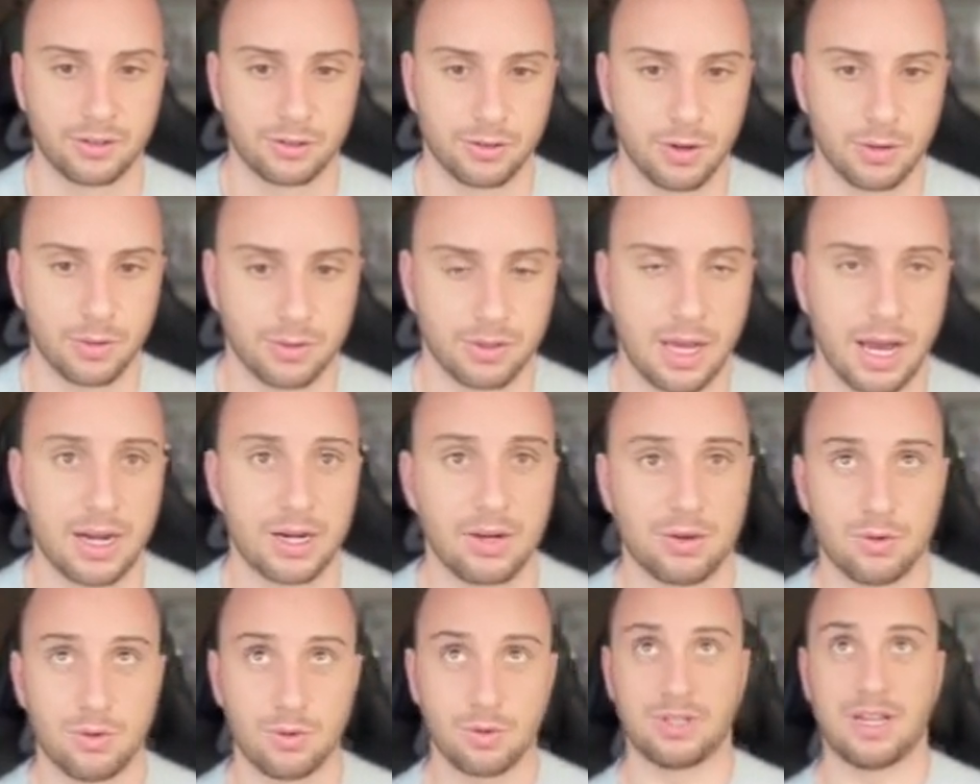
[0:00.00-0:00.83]
growth?
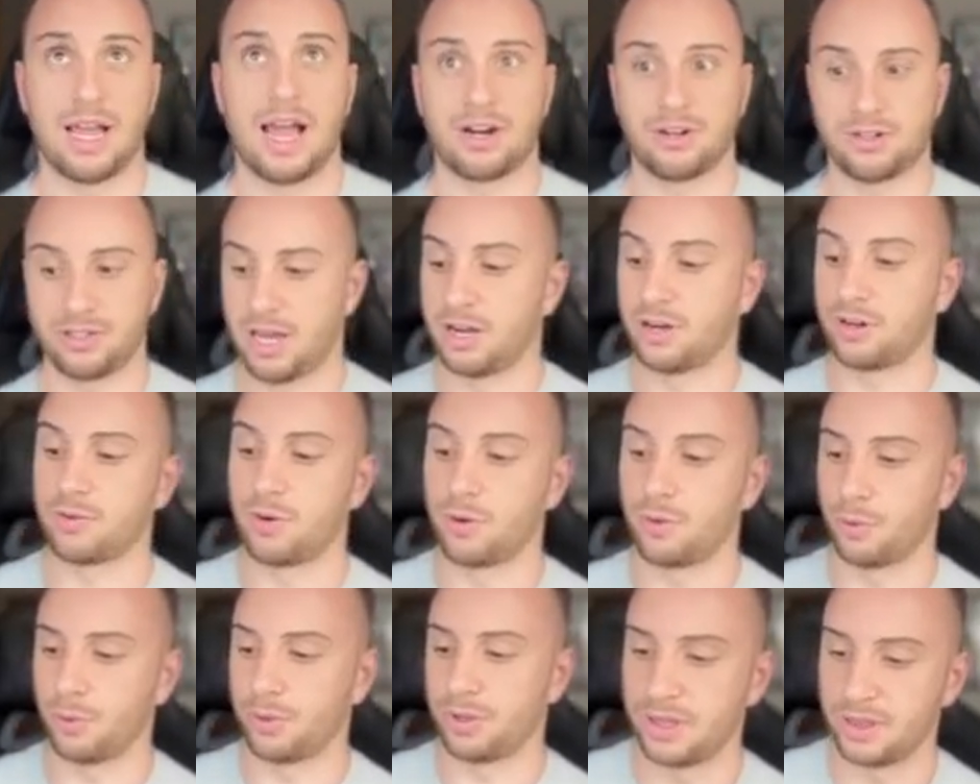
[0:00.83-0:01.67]
Not who is actually the head of
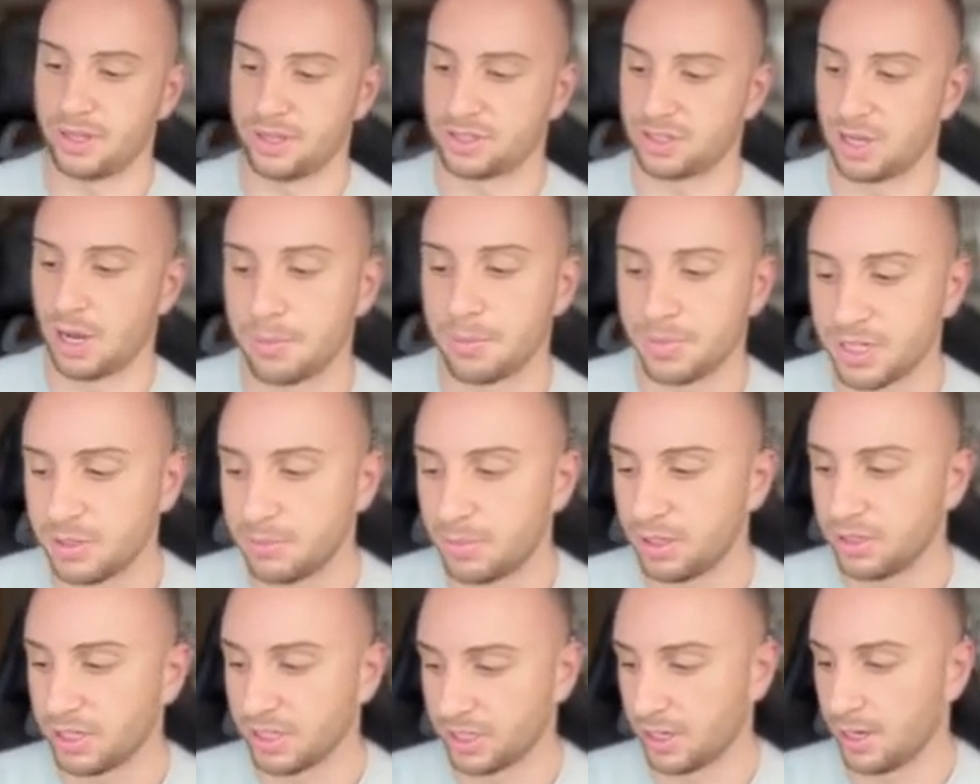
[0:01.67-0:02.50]
growth within this company,
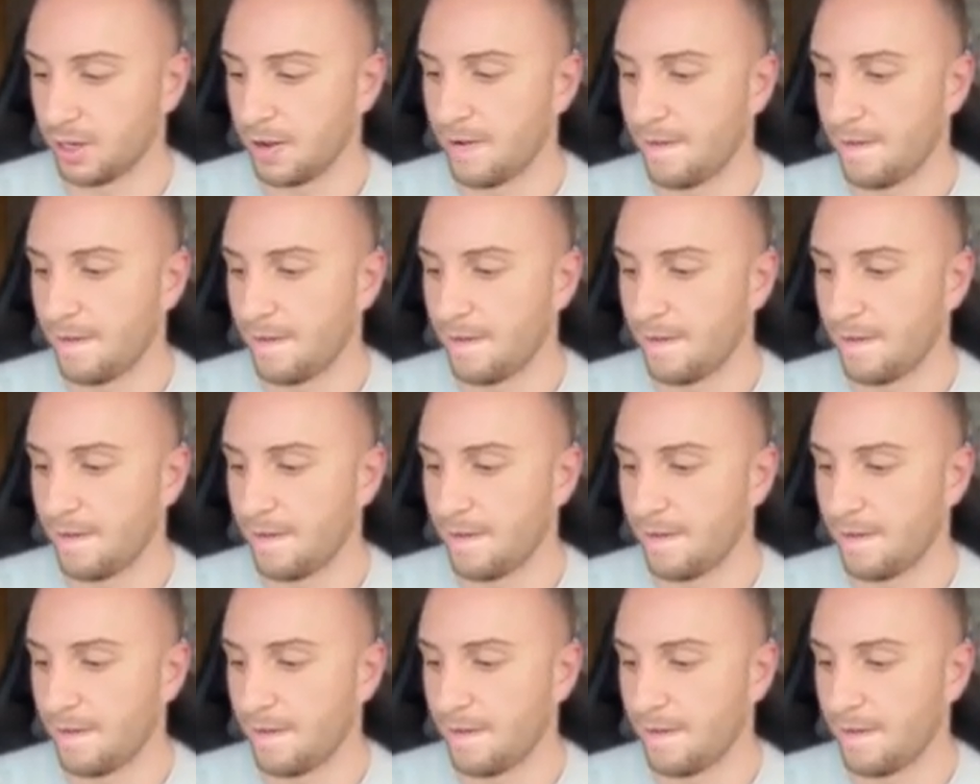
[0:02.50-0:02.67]
but like,